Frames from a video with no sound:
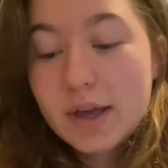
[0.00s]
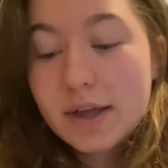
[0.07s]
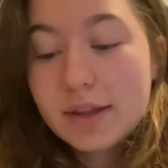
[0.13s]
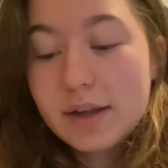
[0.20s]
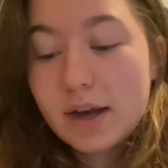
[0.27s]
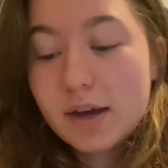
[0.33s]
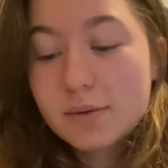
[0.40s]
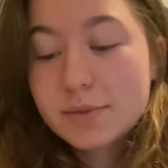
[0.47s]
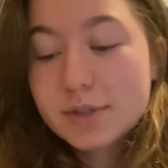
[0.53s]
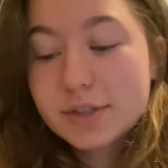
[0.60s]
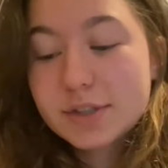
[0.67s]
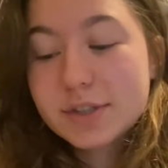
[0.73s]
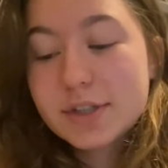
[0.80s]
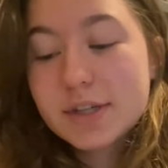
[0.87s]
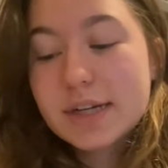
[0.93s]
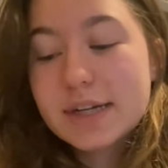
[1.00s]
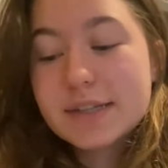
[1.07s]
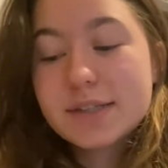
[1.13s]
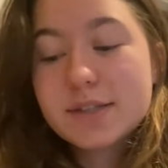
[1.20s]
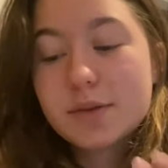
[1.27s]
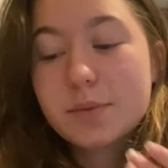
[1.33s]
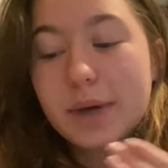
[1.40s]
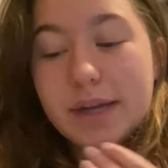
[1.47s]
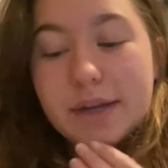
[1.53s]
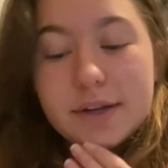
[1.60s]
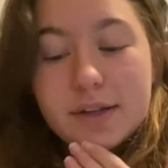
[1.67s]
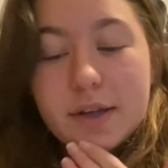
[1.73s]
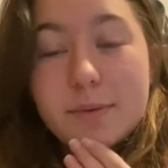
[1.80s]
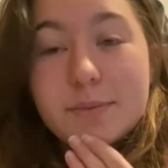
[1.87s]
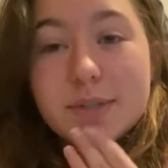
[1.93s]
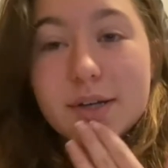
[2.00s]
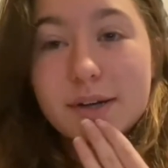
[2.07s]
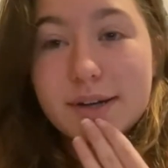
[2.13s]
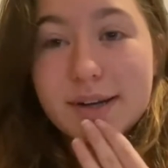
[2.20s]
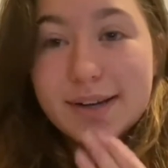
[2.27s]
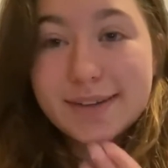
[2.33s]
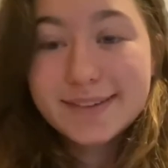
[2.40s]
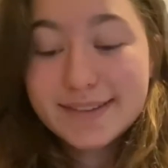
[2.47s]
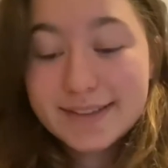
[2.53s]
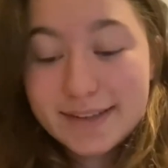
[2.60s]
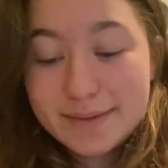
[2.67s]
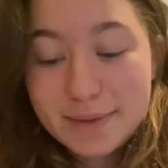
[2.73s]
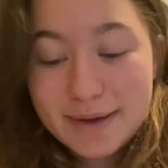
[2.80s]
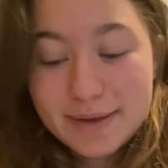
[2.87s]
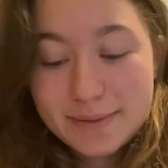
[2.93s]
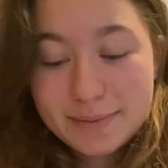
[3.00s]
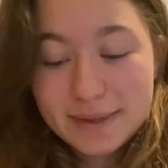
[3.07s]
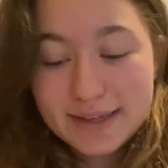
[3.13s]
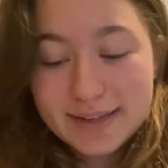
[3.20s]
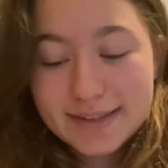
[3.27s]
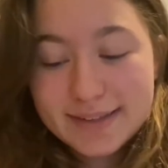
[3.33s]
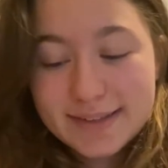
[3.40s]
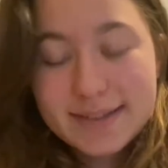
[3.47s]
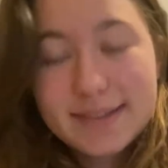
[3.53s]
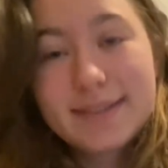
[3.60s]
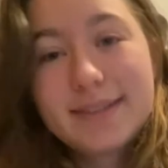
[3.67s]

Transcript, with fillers: The embouchure is the way your lips are held to the mouthpiece.